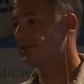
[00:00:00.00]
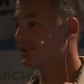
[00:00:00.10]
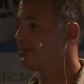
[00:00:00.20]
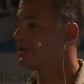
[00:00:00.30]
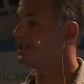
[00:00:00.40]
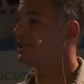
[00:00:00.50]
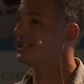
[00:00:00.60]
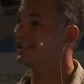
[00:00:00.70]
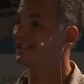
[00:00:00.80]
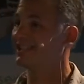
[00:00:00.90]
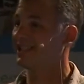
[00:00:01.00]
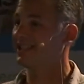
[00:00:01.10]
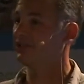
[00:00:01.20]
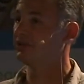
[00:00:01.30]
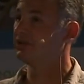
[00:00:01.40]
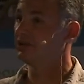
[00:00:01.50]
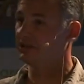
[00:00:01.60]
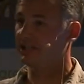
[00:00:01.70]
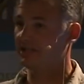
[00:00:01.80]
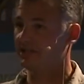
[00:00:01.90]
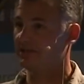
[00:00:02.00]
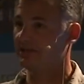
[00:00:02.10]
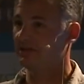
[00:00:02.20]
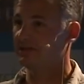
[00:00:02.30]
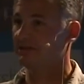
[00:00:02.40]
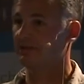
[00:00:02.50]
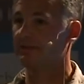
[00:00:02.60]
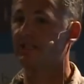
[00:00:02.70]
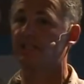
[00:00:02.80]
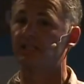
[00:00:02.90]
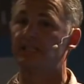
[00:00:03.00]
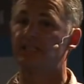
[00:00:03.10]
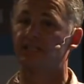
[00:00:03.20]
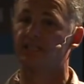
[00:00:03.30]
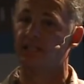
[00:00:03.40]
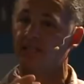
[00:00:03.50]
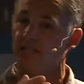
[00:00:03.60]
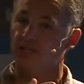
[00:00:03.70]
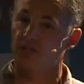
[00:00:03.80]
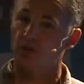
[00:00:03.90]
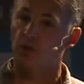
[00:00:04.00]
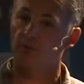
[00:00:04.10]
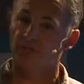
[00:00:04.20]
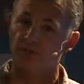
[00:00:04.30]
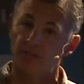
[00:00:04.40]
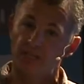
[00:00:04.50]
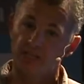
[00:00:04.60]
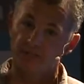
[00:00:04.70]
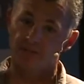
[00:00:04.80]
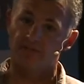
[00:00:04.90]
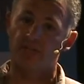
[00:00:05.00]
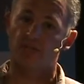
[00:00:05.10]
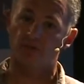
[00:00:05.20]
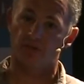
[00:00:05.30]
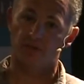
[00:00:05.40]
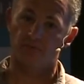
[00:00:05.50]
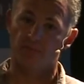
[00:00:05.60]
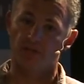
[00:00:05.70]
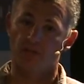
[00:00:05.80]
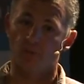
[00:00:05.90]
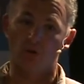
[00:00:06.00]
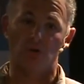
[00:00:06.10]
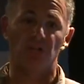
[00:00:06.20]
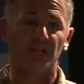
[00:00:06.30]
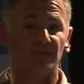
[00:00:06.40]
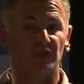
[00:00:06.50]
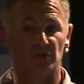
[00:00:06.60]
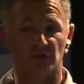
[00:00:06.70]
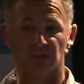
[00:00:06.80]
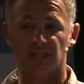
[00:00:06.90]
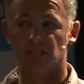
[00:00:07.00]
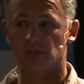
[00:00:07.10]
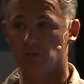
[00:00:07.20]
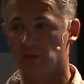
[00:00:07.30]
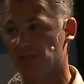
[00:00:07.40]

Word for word: with things being at second scale latency. Right? We didn't need the storm speed of an event stream. We were okay if things are delayed. We